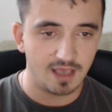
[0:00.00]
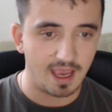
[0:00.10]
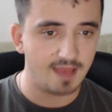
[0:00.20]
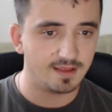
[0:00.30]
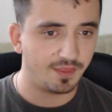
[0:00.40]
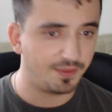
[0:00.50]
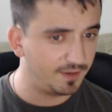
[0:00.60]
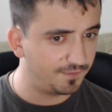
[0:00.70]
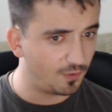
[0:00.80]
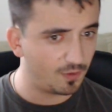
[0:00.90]
And
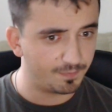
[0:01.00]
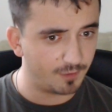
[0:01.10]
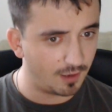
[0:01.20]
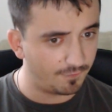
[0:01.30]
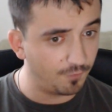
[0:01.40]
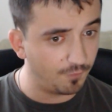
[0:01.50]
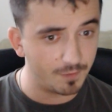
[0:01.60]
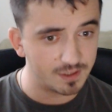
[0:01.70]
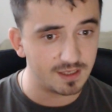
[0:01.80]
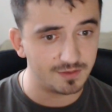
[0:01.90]

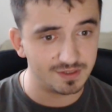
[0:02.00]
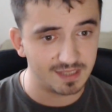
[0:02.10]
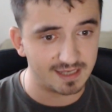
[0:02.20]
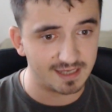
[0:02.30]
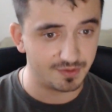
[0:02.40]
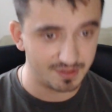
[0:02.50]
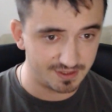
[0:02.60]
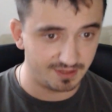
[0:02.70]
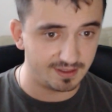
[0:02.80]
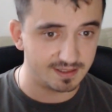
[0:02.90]
4% extra
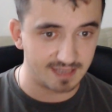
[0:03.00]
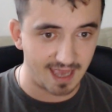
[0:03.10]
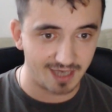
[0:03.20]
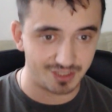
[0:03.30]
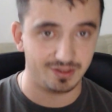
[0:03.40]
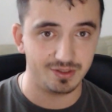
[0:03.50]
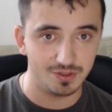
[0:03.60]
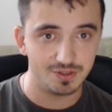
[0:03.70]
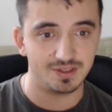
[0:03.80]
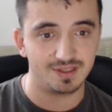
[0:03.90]
resilience actually
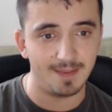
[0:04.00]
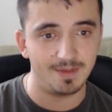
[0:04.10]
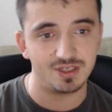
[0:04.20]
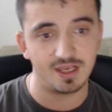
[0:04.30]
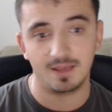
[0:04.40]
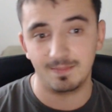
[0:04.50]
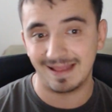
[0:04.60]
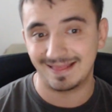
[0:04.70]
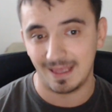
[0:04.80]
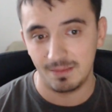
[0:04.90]
reduces your damage taken by
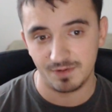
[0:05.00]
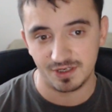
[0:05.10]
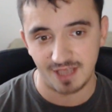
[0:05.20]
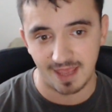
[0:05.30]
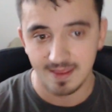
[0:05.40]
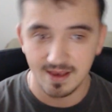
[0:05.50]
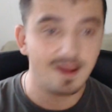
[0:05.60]
10%.